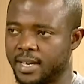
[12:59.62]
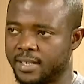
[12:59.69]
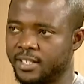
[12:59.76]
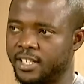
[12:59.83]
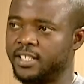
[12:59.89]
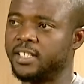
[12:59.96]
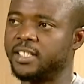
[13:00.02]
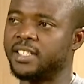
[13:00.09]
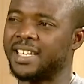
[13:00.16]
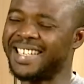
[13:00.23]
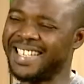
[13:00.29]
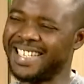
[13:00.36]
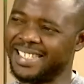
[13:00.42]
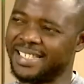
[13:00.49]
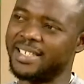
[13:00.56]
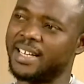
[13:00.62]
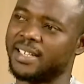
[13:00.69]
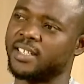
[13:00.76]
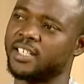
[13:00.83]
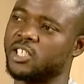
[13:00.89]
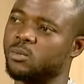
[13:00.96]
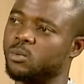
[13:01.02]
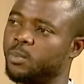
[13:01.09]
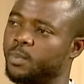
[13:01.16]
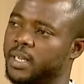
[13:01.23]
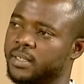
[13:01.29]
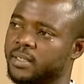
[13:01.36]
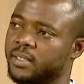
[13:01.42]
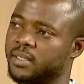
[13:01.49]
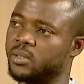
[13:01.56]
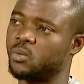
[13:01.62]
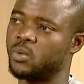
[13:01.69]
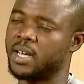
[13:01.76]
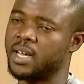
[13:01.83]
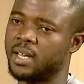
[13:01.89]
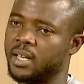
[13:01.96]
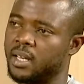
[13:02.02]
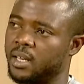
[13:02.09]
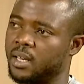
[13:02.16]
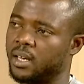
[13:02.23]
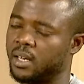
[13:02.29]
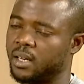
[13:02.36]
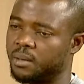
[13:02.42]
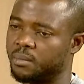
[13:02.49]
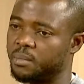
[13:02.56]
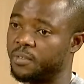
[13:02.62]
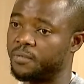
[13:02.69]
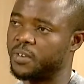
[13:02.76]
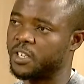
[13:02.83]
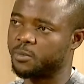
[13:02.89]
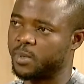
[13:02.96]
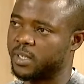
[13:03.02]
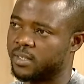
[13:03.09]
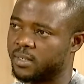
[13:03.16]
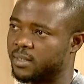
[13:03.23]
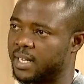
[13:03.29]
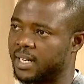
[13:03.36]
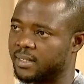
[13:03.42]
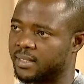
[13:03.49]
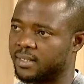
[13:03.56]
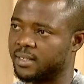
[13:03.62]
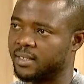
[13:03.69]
Strategic and easily accessible places where the first person that